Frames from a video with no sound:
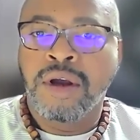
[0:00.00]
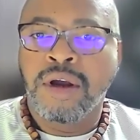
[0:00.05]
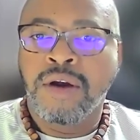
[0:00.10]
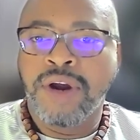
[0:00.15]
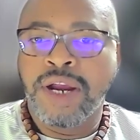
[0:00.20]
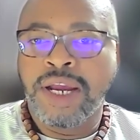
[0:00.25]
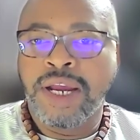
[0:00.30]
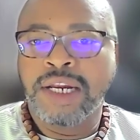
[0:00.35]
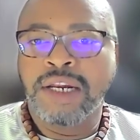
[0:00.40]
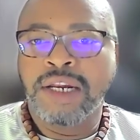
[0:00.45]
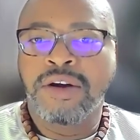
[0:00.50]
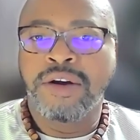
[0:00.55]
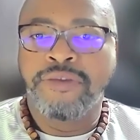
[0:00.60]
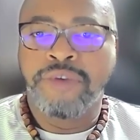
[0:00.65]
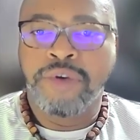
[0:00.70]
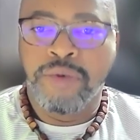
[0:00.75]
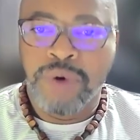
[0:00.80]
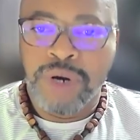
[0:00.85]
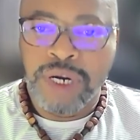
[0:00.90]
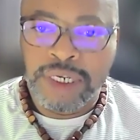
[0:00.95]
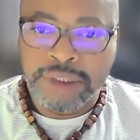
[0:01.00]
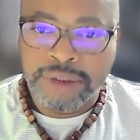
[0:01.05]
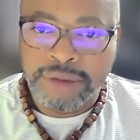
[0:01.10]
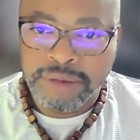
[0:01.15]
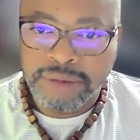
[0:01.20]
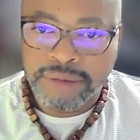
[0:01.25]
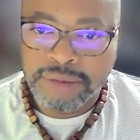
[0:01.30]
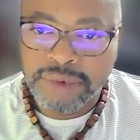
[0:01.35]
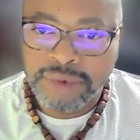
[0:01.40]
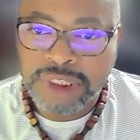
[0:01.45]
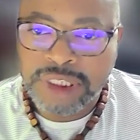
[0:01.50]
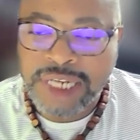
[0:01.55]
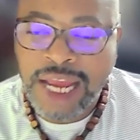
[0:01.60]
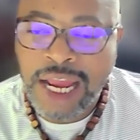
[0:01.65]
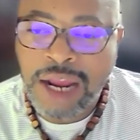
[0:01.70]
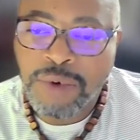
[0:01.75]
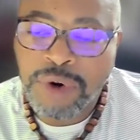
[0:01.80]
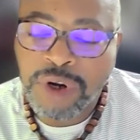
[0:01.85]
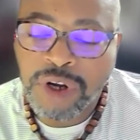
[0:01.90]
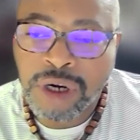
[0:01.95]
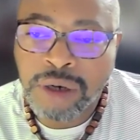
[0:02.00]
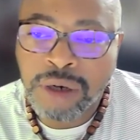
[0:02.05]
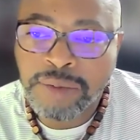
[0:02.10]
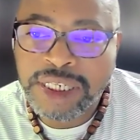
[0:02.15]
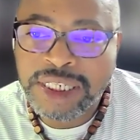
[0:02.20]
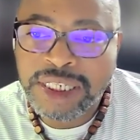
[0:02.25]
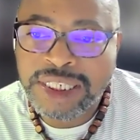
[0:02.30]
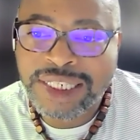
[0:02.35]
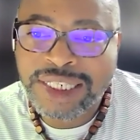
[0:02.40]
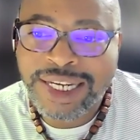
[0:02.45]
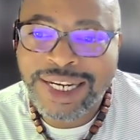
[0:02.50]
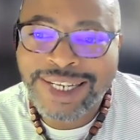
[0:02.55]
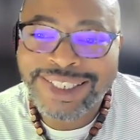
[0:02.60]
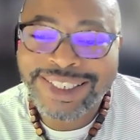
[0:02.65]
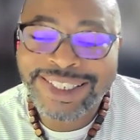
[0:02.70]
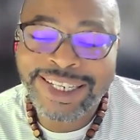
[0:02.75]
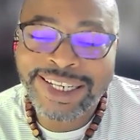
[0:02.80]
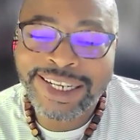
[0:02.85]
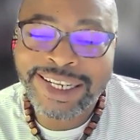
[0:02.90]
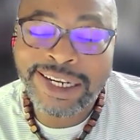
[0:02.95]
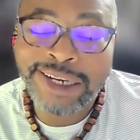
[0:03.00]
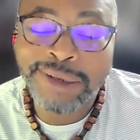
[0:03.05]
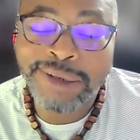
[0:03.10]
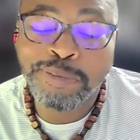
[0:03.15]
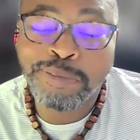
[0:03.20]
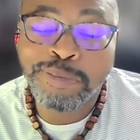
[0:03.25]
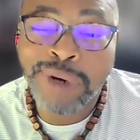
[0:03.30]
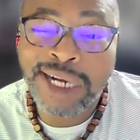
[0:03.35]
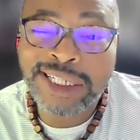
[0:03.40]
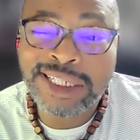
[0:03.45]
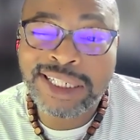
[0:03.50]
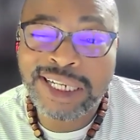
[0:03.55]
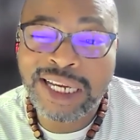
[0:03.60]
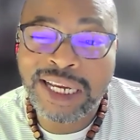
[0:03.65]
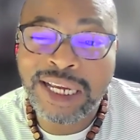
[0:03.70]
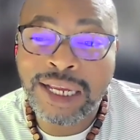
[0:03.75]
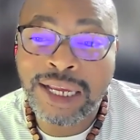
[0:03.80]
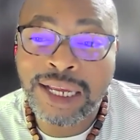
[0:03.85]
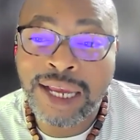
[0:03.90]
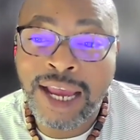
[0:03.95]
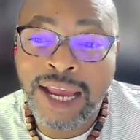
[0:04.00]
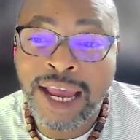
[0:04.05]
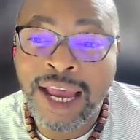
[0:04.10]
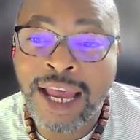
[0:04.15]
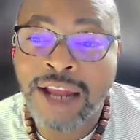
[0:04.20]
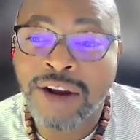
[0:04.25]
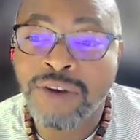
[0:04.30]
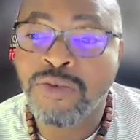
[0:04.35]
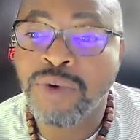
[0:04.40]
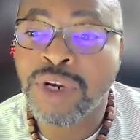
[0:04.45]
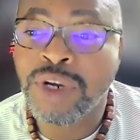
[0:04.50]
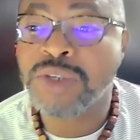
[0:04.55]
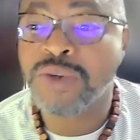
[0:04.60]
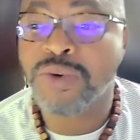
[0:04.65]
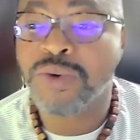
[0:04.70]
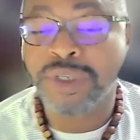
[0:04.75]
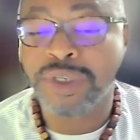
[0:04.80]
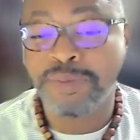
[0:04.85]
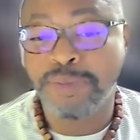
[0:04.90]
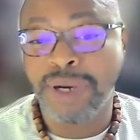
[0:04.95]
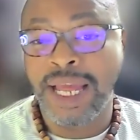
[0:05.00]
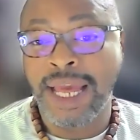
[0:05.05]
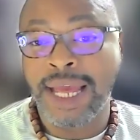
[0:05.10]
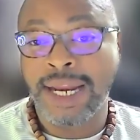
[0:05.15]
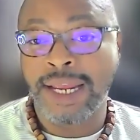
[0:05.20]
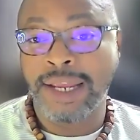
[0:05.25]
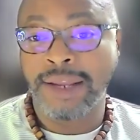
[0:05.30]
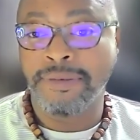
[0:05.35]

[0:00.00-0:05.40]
All right, hello everyone. Today we're going to be discussing budgeting and resource planning.